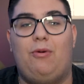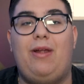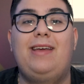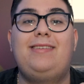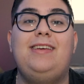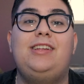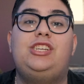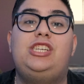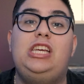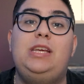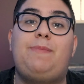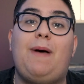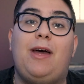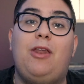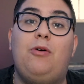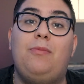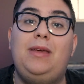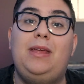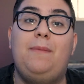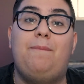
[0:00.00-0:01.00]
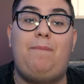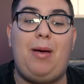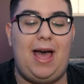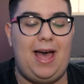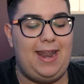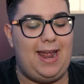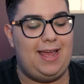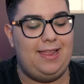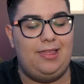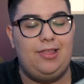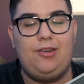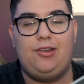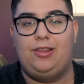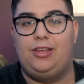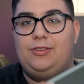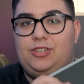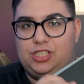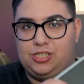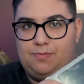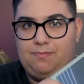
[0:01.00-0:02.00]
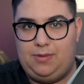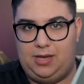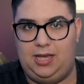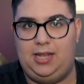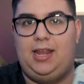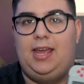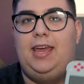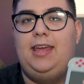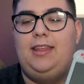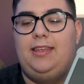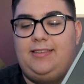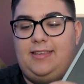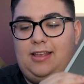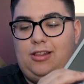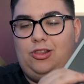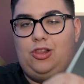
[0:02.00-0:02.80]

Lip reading: When I say cheap, I don't mean bad, I literally just mean it is a